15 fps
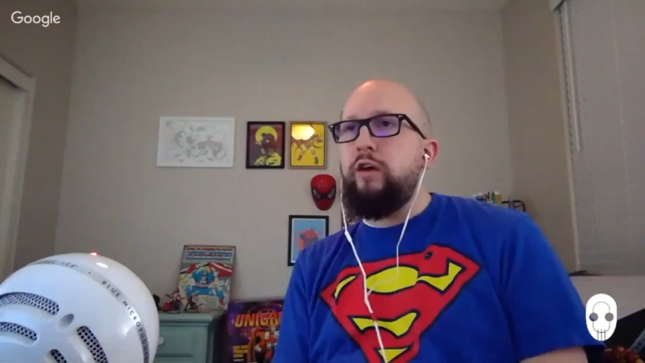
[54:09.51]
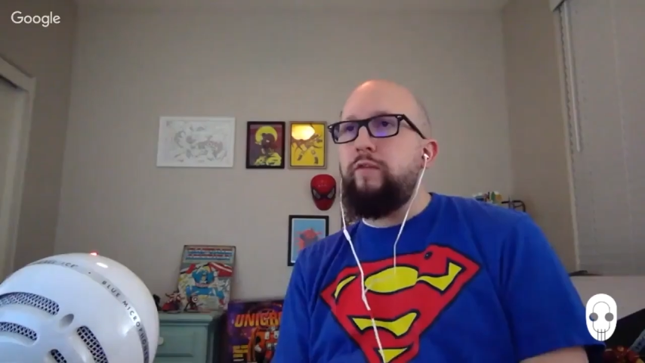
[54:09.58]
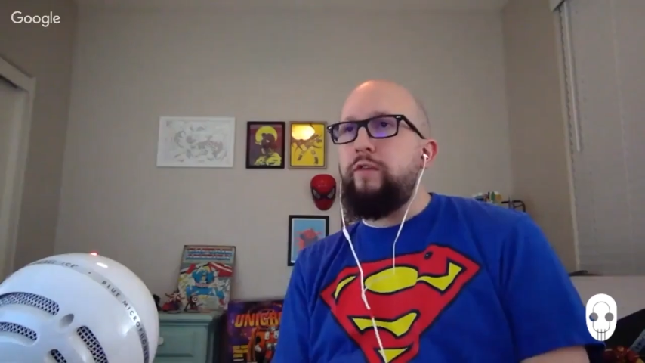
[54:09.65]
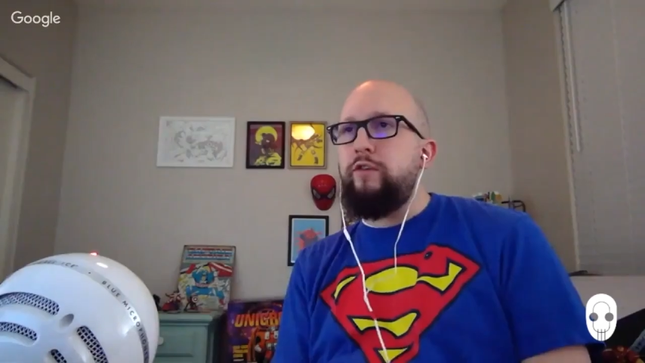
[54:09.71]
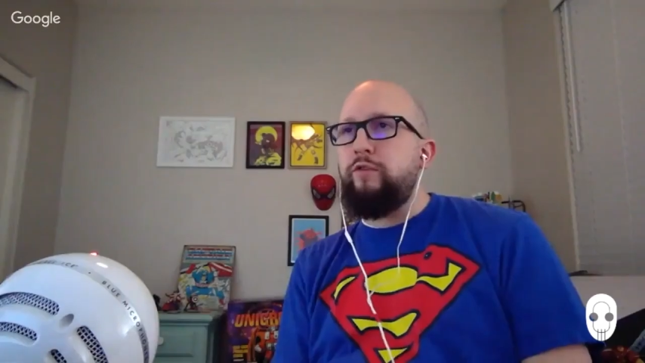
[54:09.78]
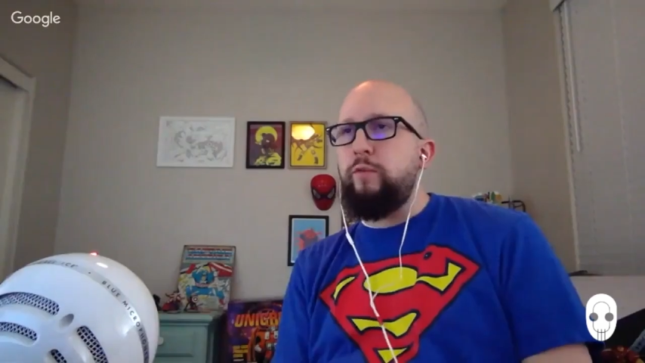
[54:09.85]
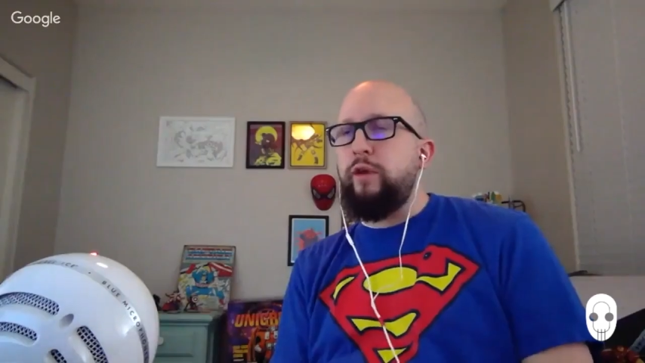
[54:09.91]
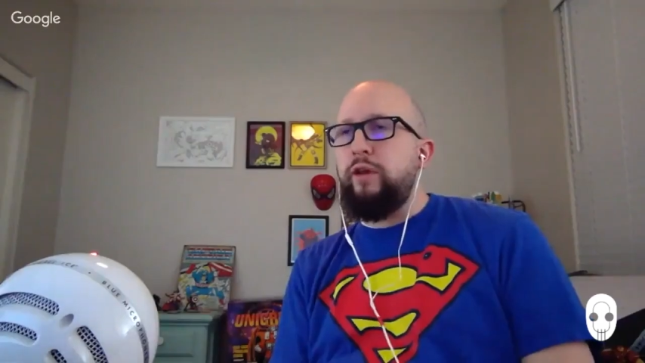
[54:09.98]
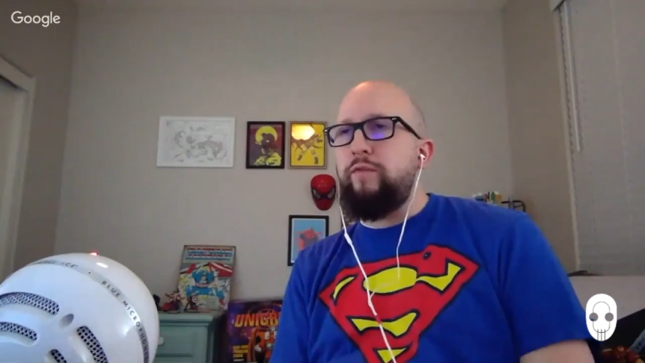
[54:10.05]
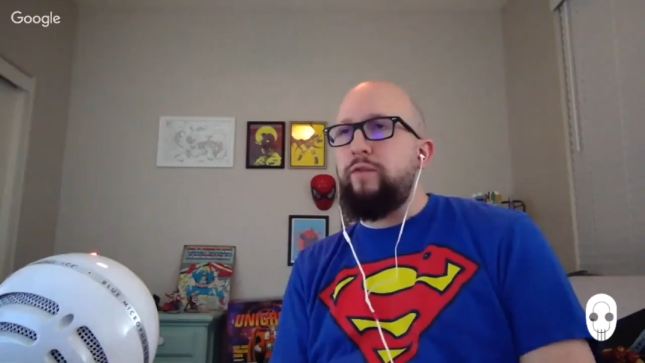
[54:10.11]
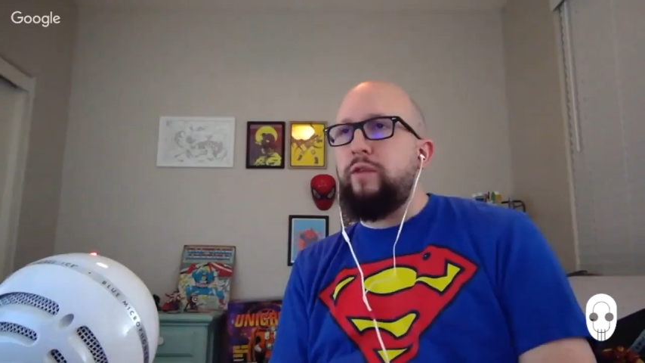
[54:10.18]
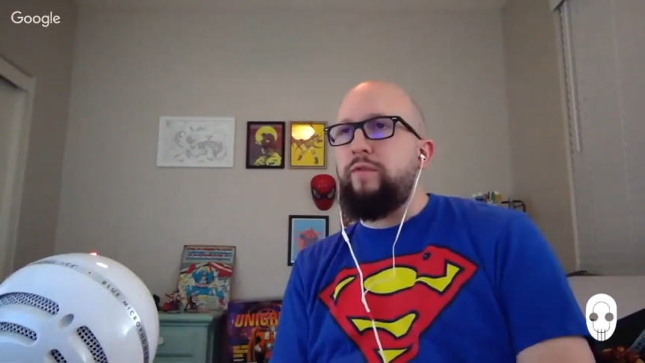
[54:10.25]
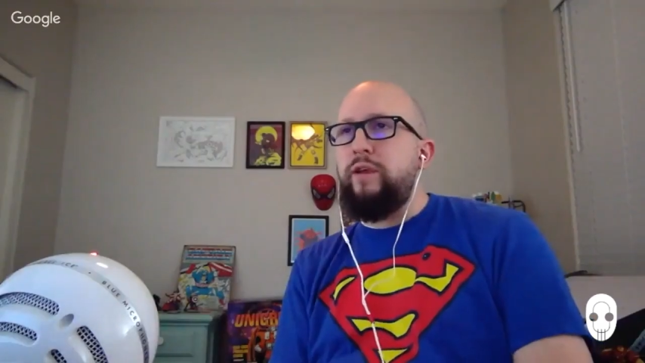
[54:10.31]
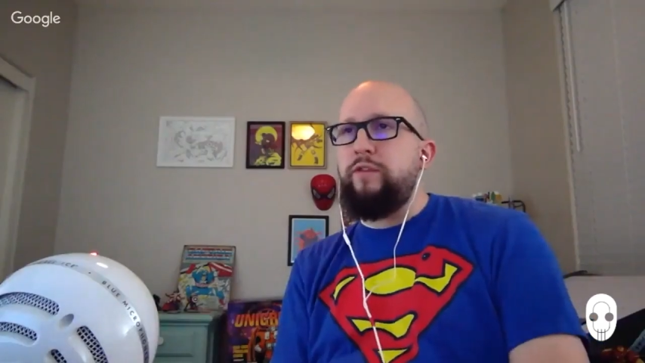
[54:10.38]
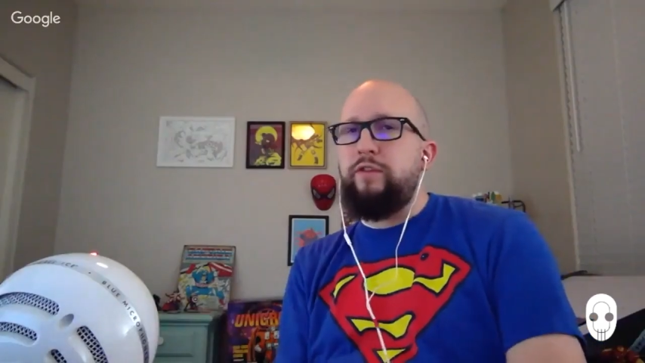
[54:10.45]
if you're swinging for the
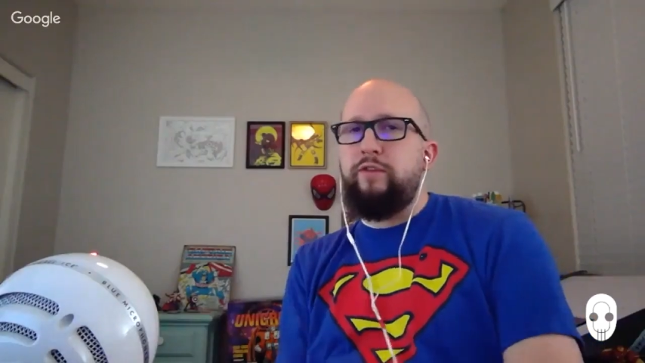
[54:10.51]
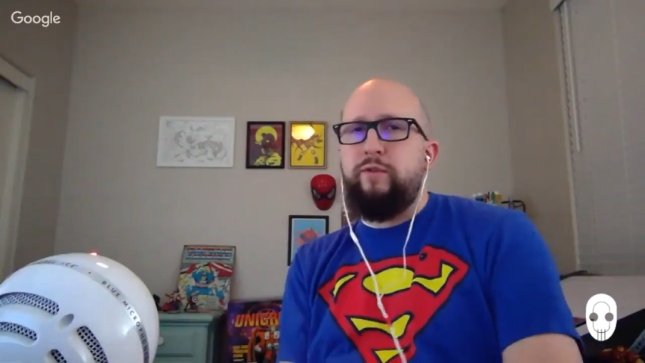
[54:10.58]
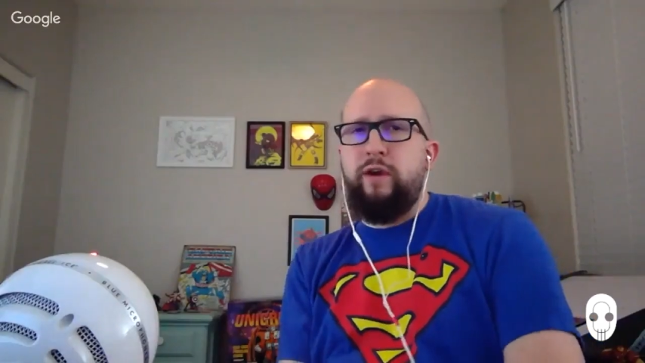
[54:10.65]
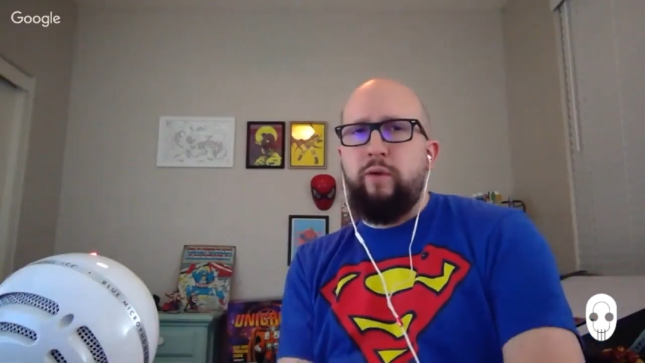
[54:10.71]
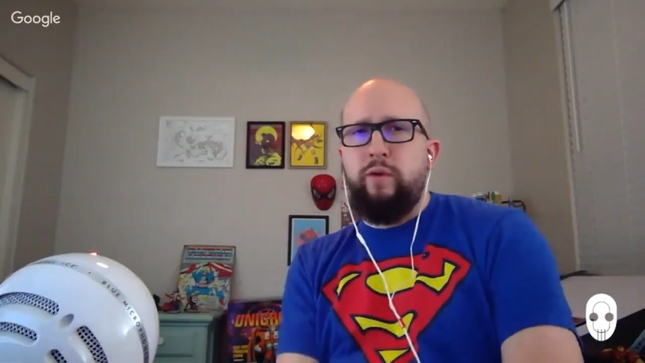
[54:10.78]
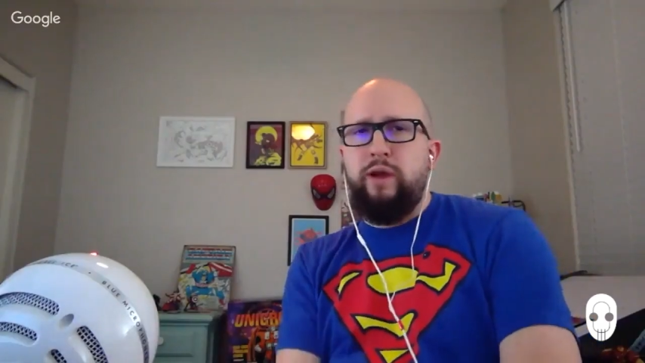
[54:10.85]
fences right away.